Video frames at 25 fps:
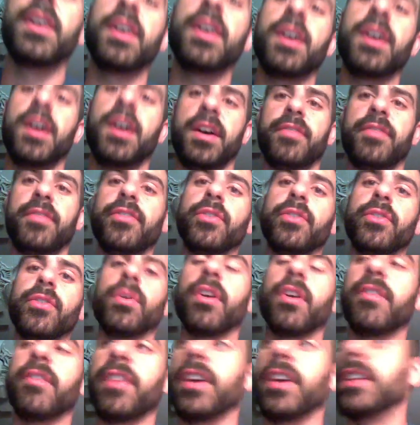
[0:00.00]
If you are
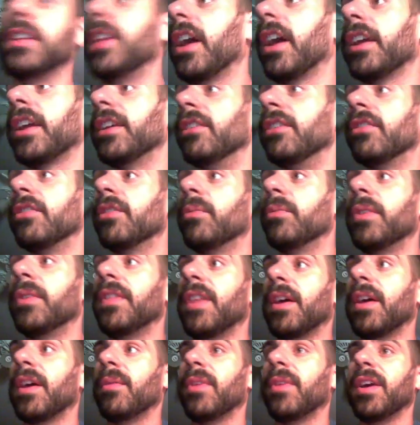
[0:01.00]
very lucky, you can win
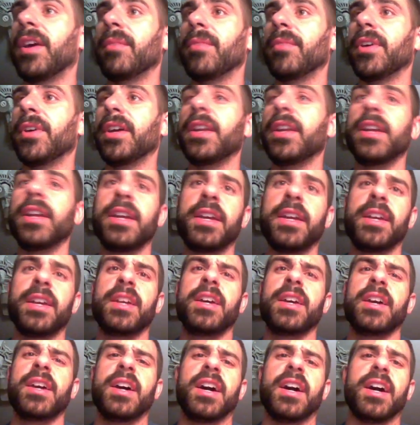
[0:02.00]
that way, but
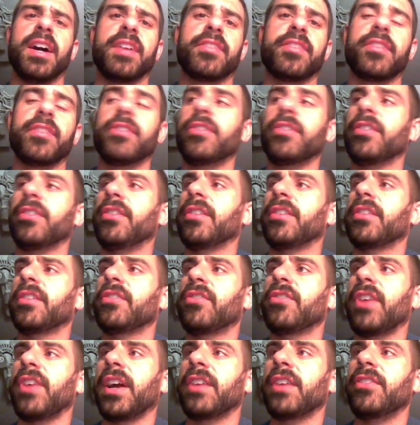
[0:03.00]
Surgical
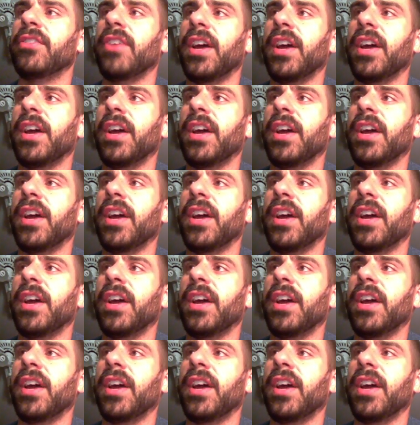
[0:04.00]
Extract your Ad